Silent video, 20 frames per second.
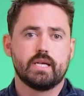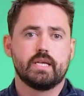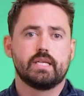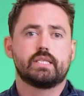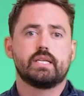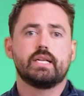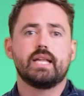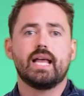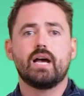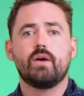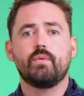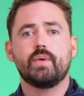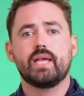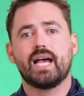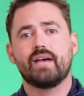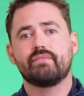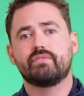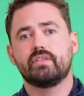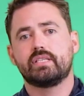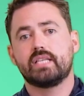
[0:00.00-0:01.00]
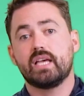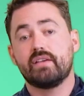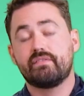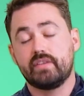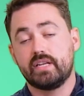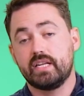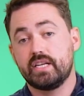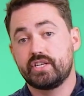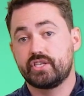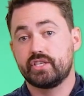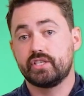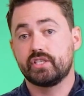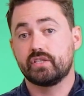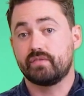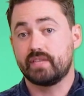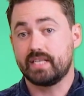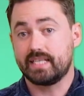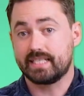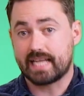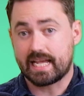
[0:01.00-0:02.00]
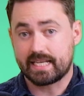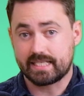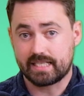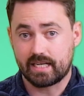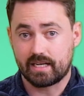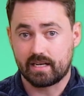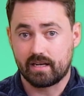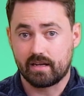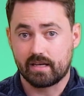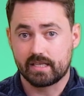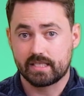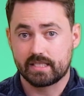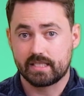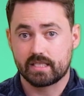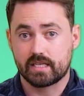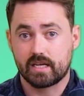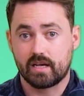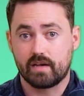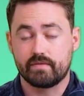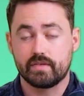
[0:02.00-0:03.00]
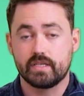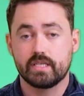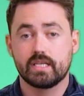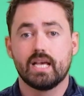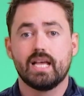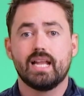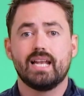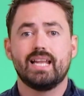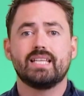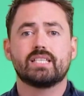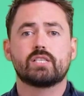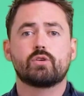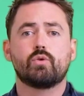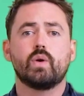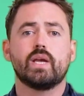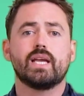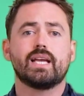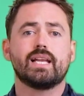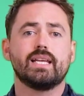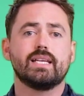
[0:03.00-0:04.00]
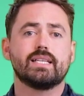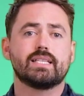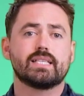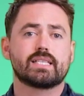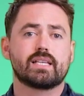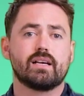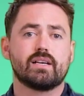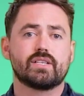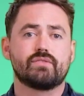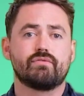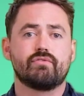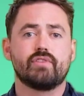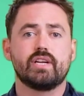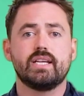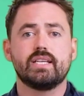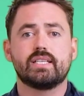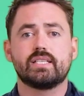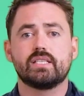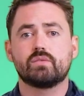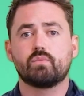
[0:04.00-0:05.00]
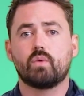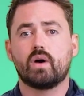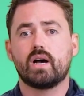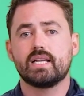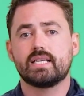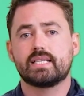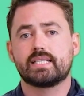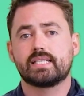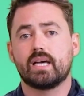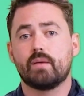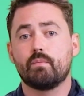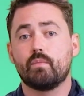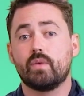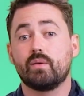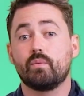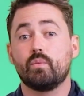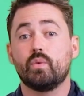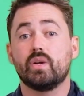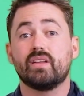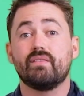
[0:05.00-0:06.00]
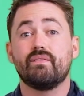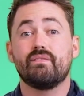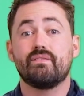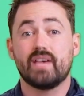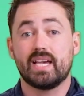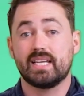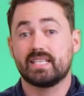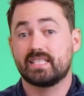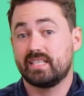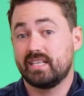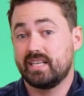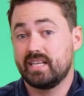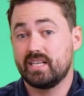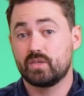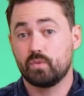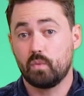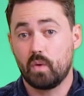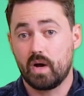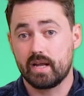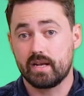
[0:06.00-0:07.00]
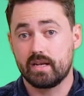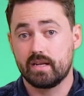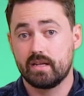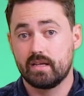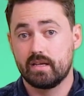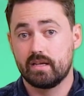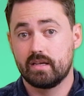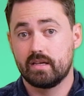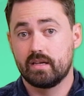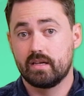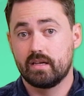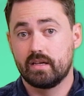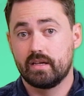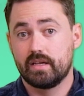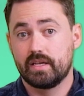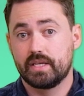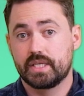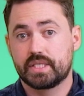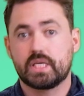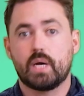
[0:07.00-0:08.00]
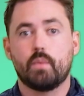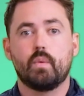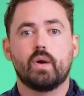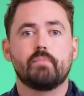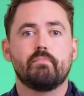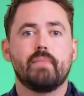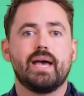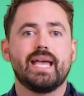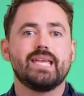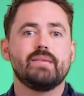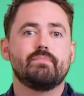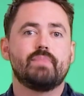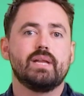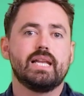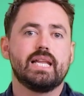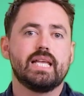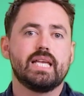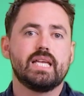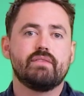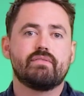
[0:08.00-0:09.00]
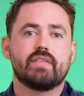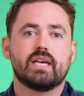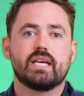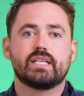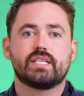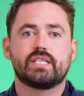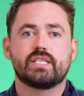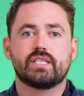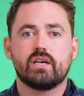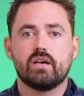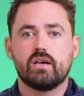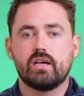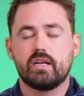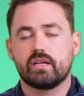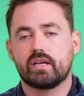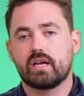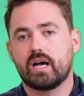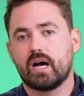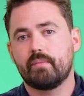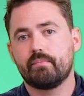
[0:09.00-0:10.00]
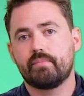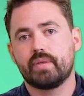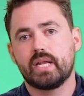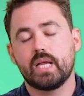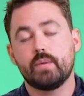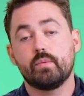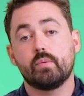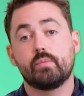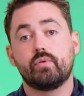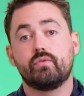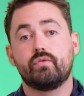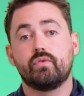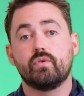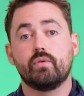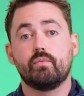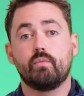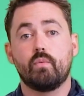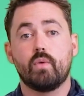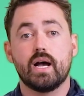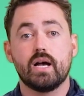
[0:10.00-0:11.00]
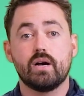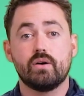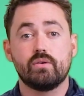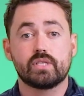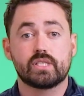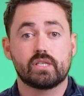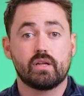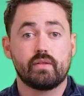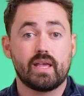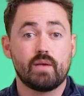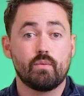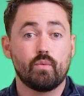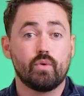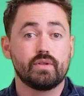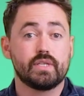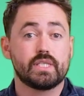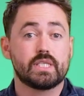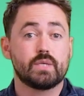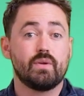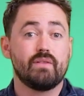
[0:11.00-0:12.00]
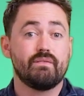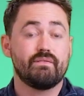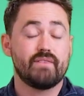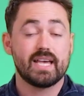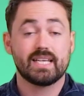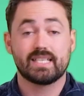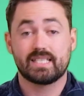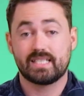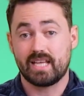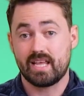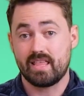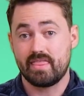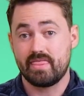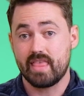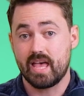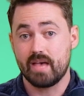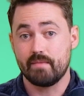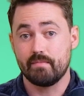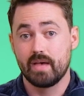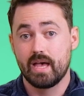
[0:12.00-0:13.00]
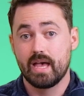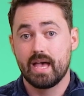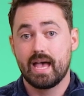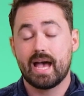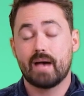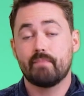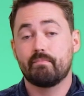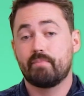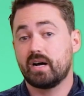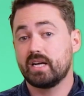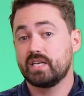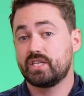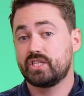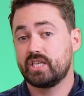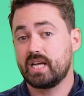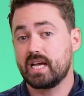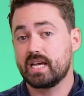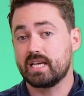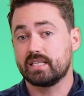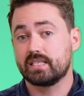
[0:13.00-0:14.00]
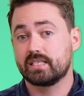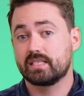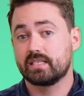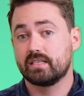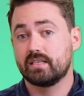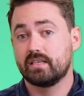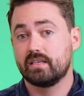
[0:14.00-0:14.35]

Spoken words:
So now we have the definitions of these asset classes covered. Let's quickly discuss reasons why someone would invest in each one. Someone may believe that a certain company will perform well, so they want to invest in them and buy shares.